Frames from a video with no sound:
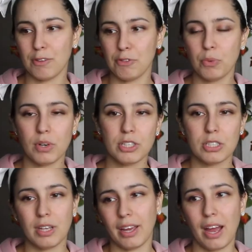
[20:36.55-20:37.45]
If you wanna
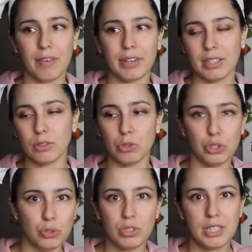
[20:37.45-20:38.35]
just like have like a little
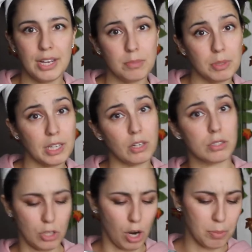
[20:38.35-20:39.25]
juice taste, but like
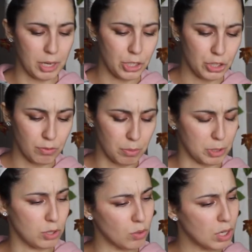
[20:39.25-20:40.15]
also carbonation from
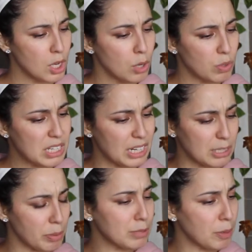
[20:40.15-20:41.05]
a soda. What is that, a
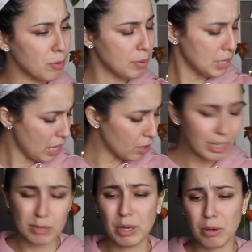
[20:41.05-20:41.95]
spiderweb? I don't
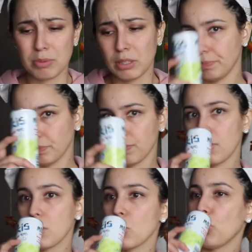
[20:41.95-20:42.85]
like spiderwebs.
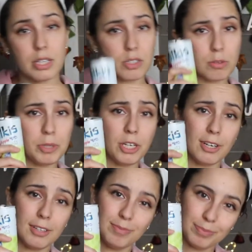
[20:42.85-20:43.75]
This would be
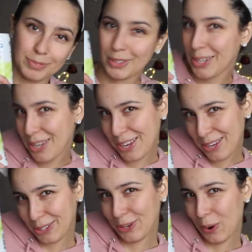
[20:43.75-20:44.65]
your
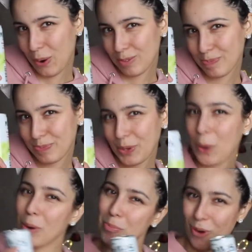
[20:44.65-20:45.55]
girl
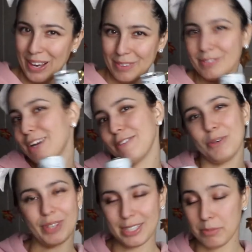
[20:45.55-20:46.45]
or boy, whatever
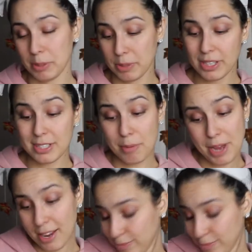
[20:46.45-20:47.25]
you want it to be, but it's not bad.